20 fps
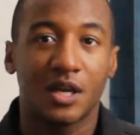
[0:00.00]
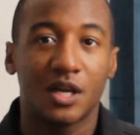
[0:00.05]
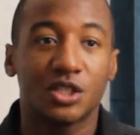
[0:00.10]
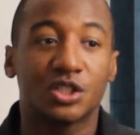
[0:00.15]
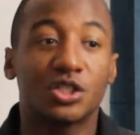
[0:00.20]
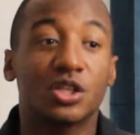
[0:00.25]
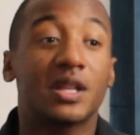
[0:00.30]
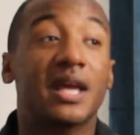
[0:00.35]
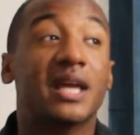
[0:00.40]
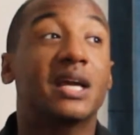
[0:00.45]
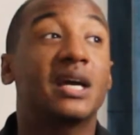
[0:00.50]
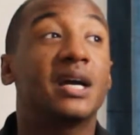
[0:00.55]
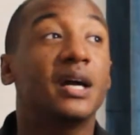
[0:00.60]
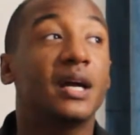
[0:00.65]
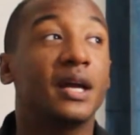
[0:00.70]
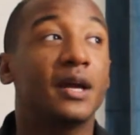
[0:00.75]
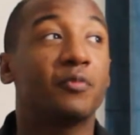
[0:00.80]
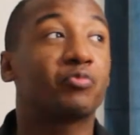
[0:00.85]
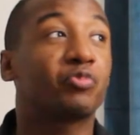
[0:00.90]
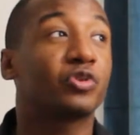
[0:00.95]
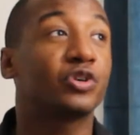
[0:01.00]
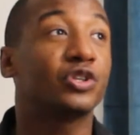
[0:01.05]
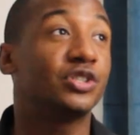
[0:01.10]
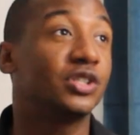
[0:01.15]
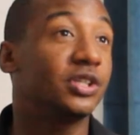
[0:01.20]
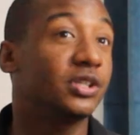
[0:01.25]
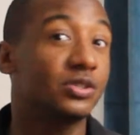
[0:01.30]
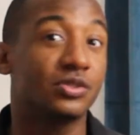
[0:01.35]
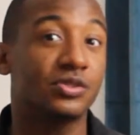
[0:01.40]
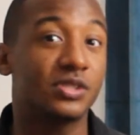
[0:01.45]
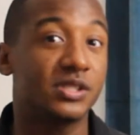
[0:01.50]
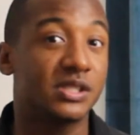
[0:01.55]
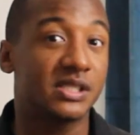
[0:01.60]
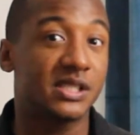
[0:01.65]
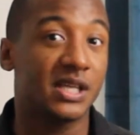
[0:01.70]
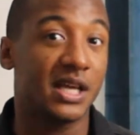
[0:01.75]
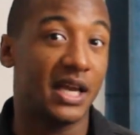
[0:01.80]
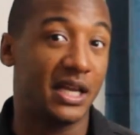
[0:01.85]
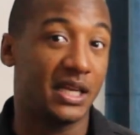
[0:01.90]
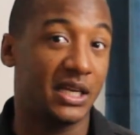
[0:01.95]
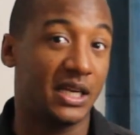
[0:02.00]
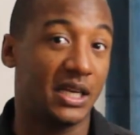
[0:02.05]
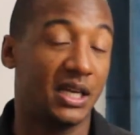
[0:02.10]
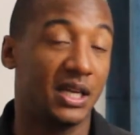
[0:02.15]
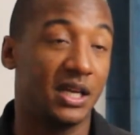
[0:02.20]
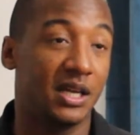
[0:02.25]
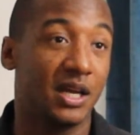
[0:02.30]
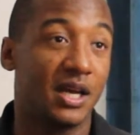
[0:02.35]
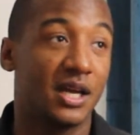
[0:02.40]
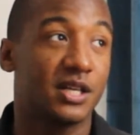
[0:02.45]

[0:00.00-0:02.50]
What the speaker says: So they couldn't produce any.